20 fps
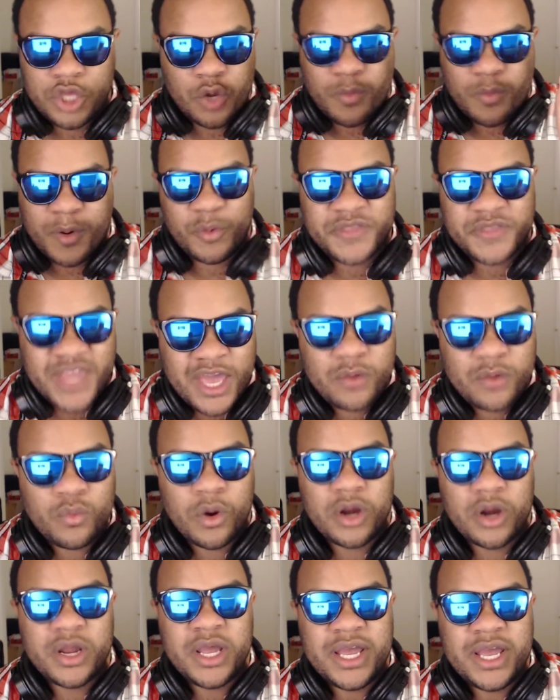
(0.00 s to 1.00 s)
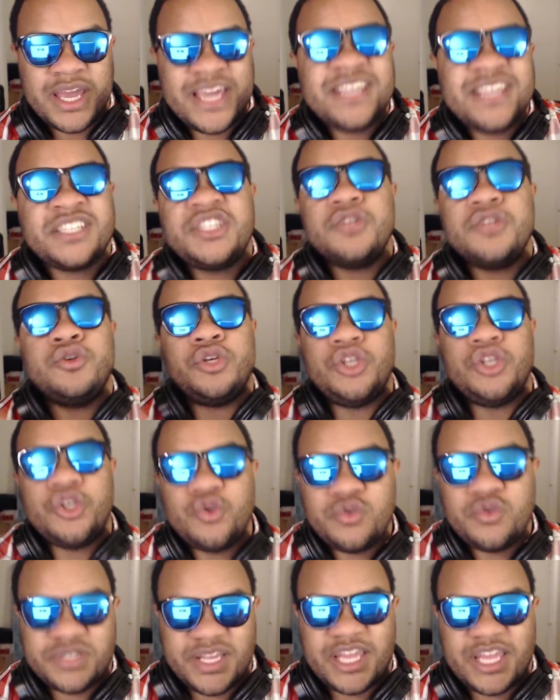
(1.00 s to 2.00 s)
but with the N-word, he still
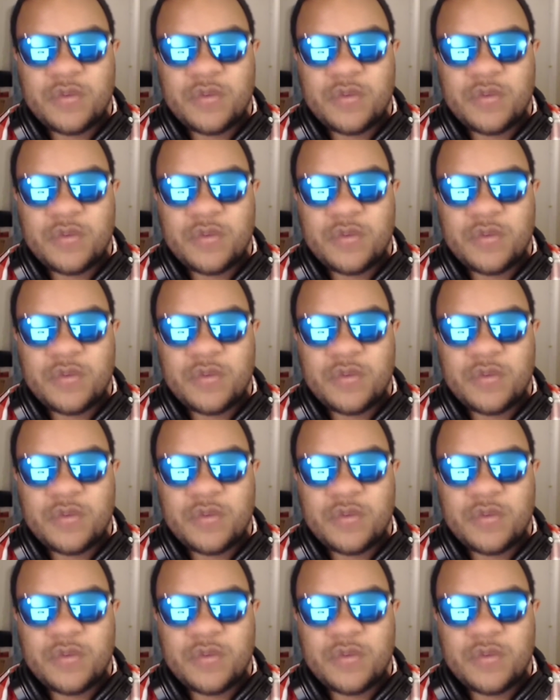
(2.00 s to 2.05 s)
used it.